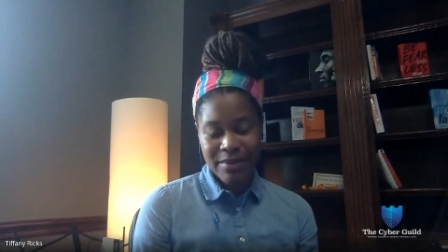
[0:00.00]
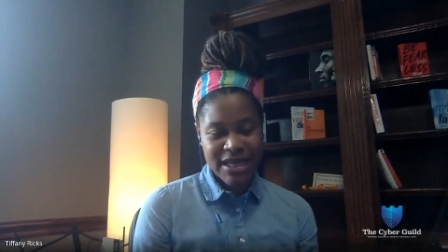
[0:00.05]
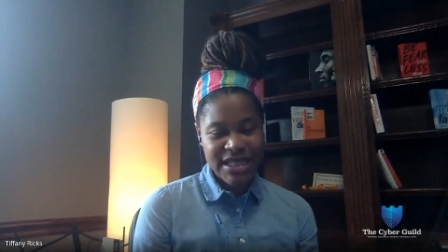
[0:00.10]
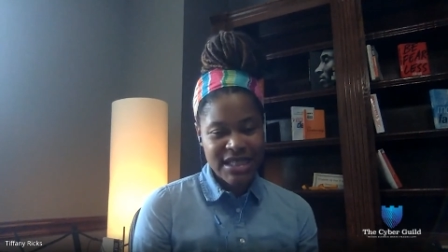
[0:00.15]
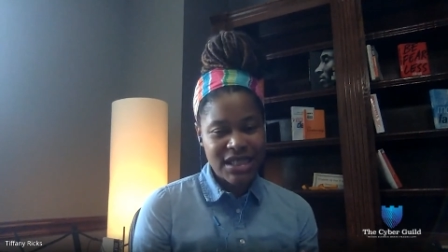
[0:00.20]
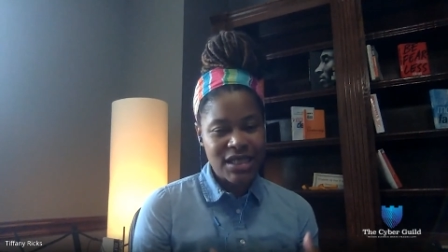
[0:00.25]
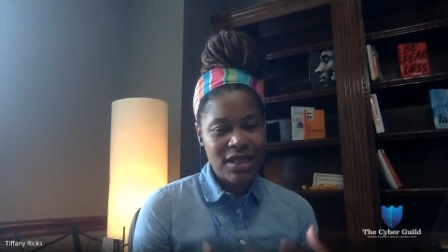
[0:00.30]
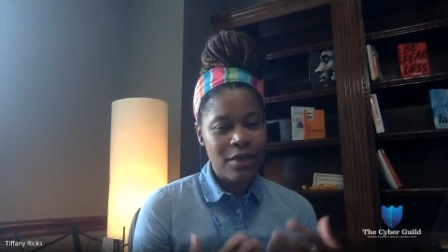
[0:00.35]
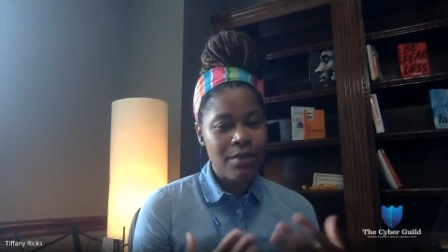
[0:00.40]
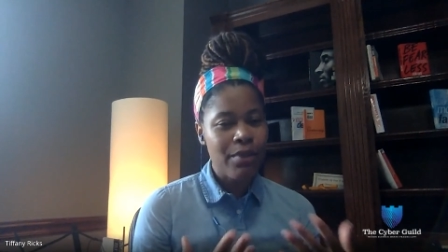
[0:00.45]
This
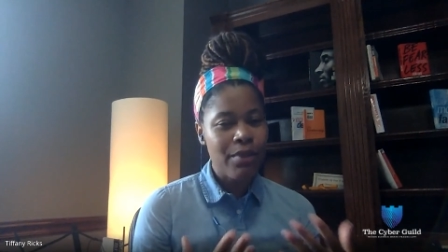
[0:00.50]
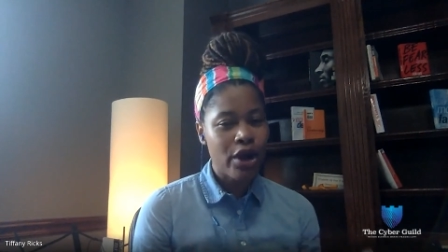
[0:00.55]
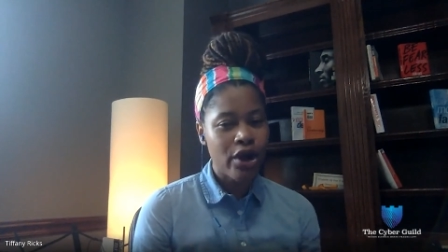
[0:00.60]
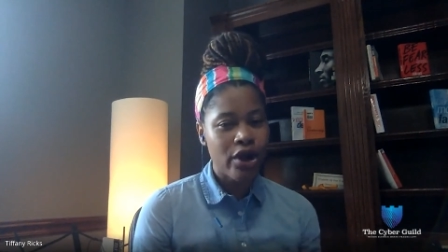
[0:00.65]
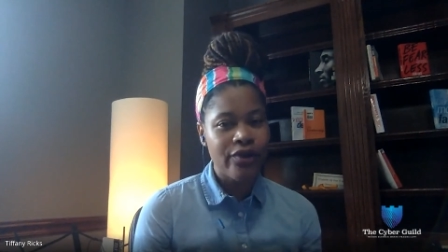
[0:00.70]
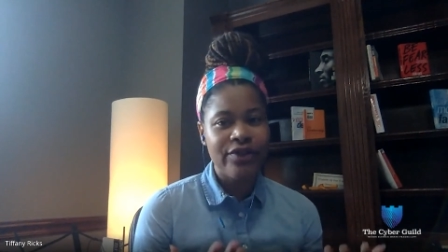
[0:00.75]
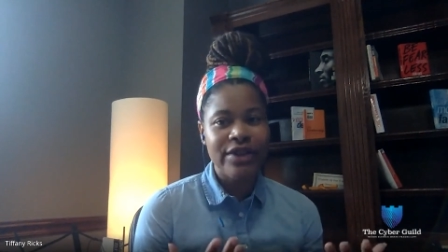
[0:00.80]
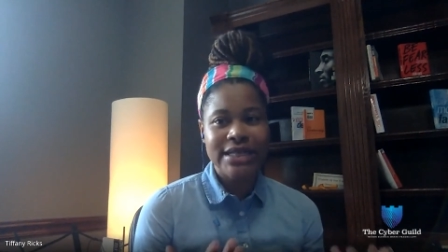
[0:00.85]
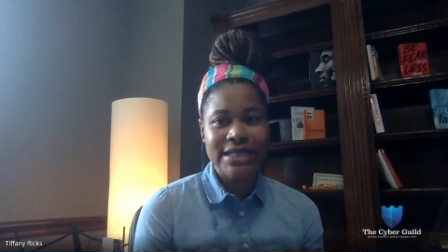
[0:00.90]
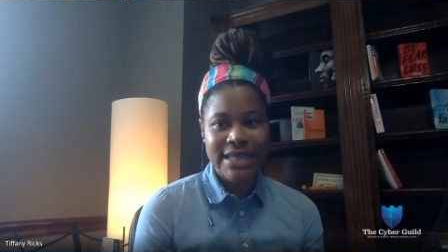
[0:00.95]
is the
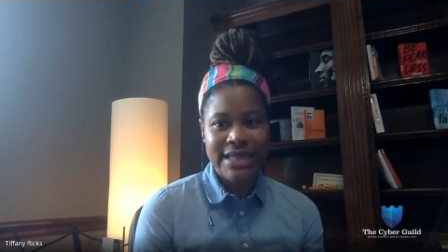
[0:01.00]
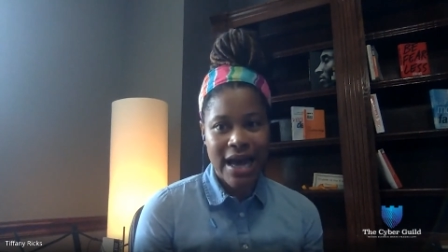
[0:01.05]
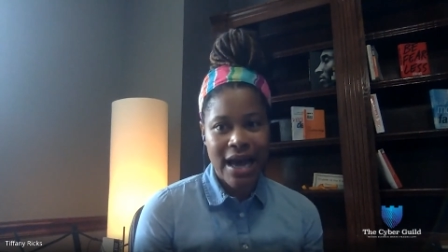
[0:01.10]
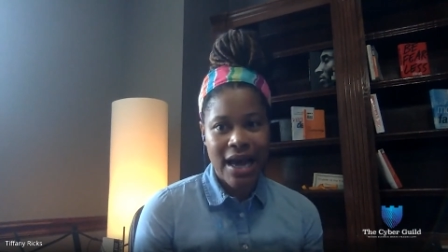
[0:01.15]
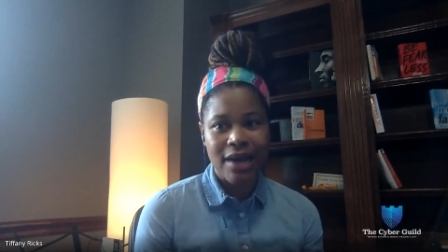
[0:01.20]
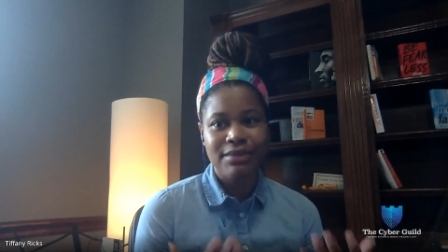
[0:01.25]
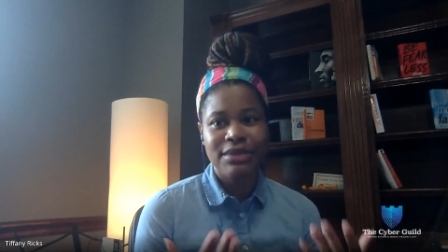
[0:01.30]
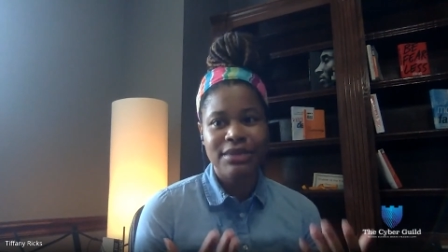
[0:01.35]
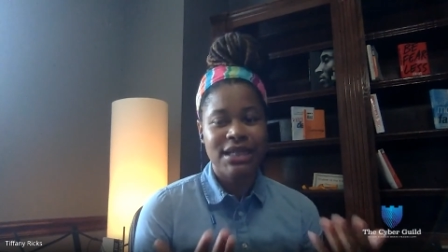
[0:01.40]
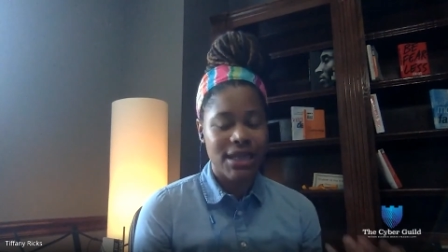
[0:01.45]
perfect
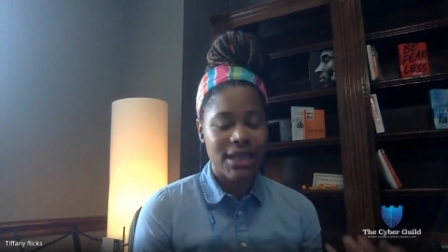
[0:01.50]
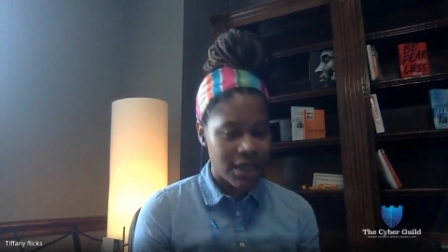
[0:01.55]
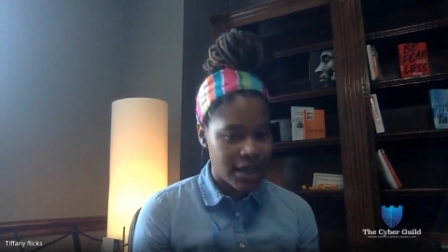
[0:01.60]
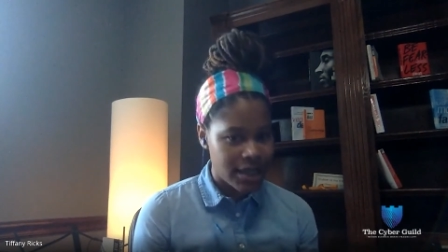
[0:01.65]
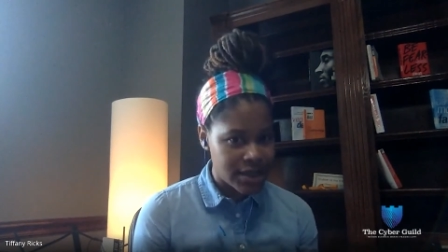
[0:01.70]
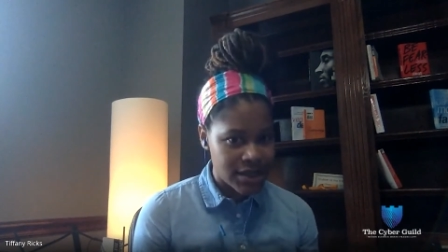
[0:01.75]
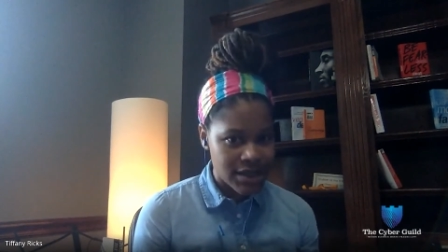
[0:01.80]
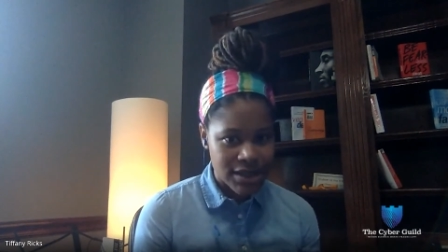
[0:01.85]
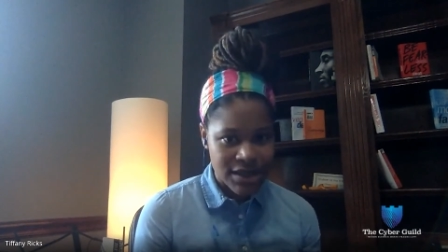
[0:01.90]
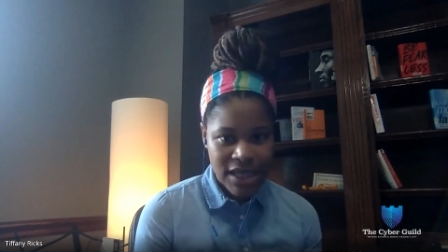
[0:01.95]
time to get
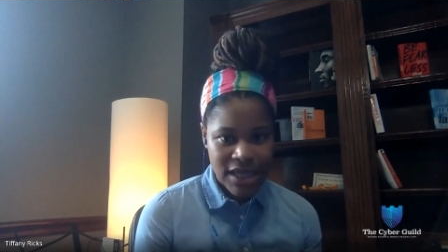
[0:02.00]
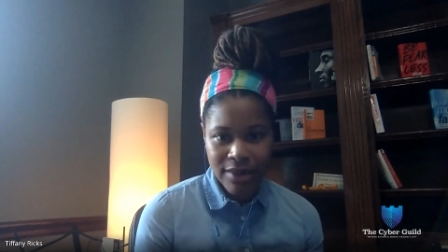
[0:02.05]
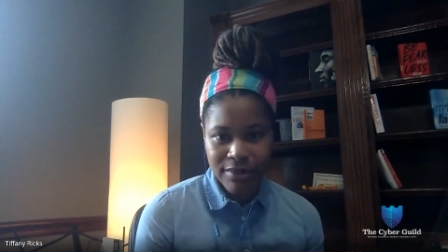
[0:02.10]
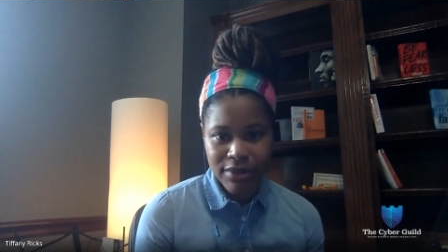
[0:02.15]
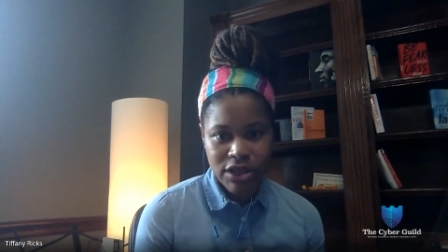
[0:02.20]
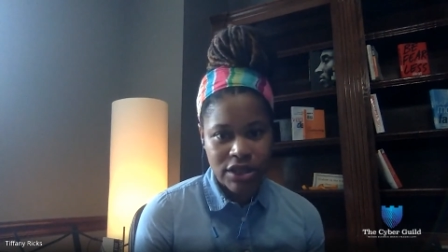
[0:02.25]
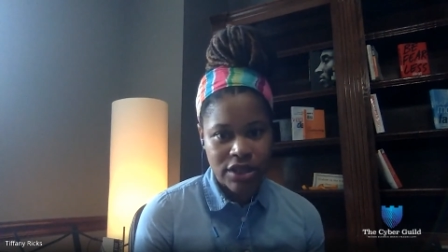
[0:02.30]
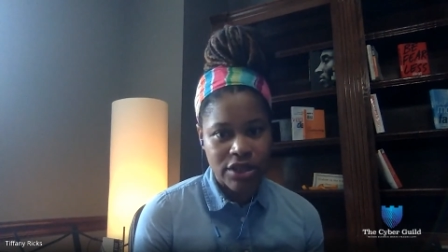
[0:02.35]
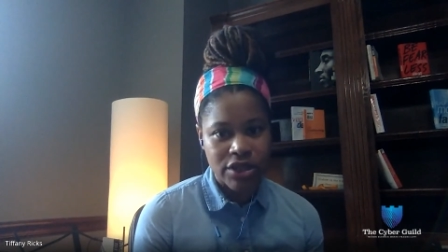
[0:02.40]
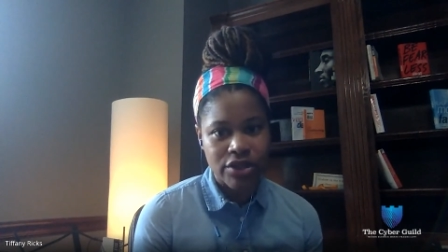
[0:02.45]
into
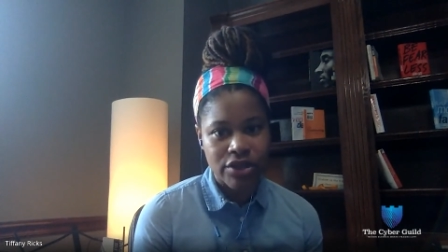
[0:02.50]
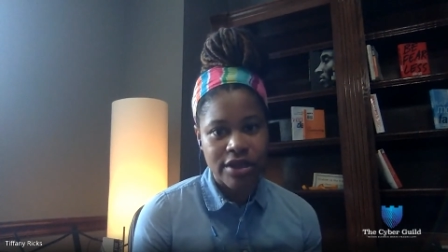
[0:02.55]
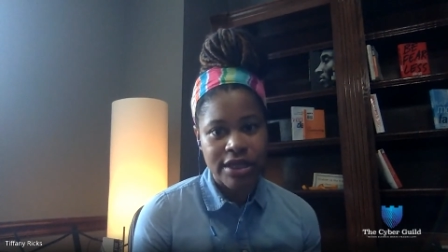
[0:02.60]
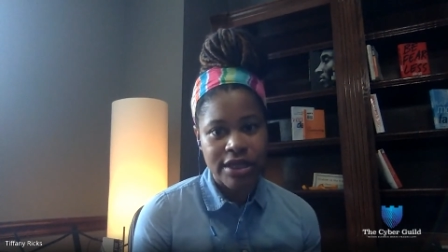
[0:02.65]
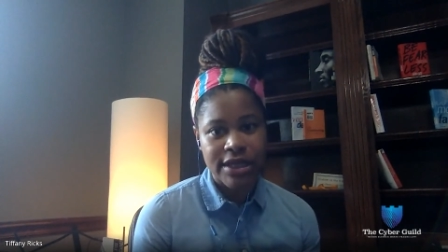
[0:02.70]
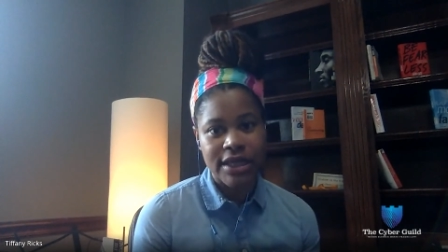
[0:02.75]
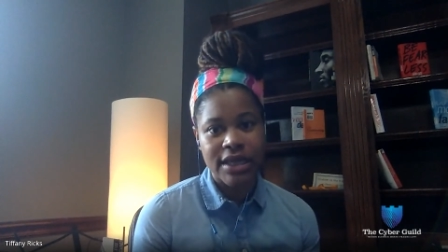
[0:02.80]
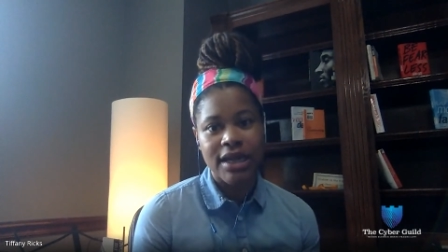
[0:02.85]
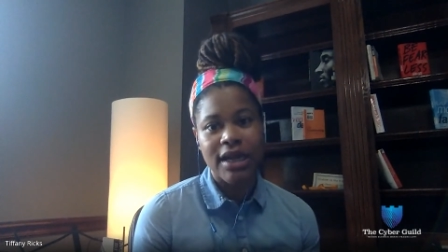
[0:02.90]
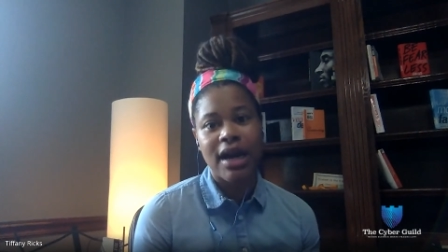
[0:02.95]

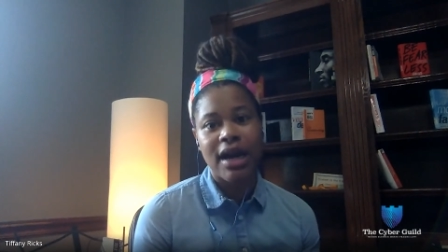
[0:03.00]
cybersecurity,